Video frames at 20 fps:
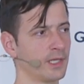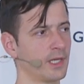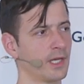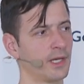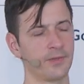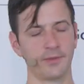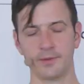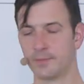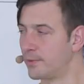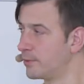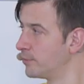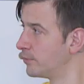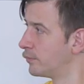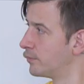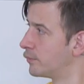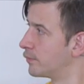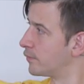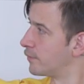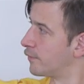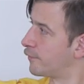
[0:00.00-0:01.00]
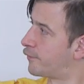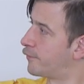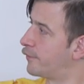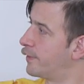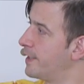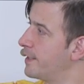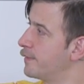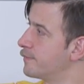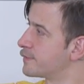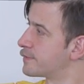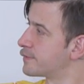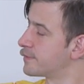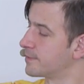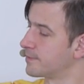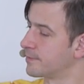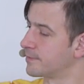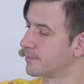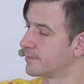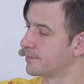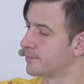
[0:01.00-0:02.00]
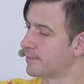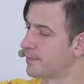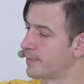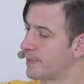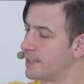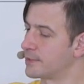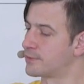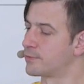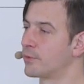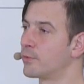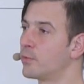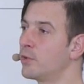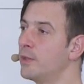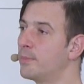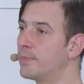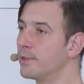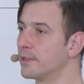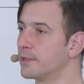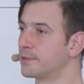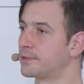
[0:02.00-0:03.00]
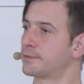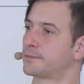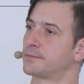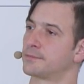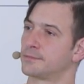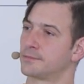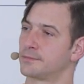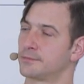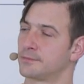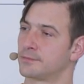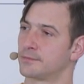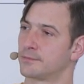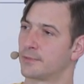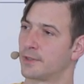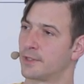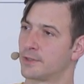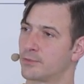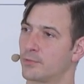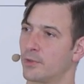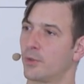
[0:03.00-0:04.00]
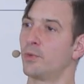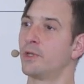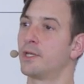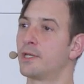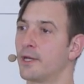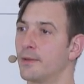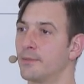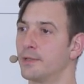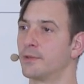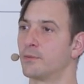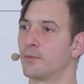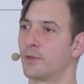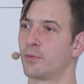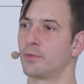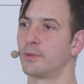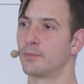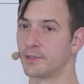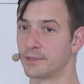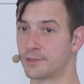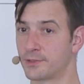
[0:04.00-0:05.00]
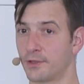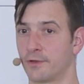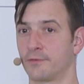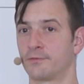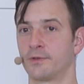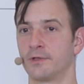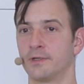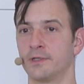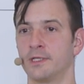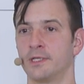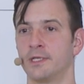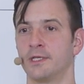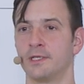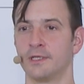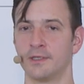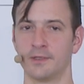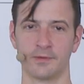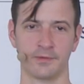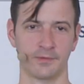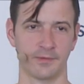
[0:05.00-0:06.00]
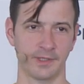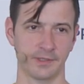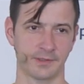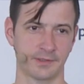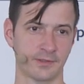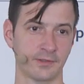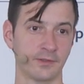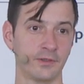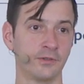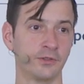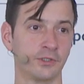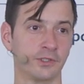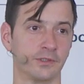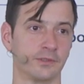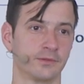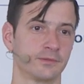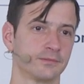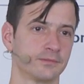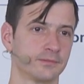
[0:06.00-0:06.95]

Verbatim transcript: And the blue frames, that's what we build. That's where we come in, where we build software that's solution.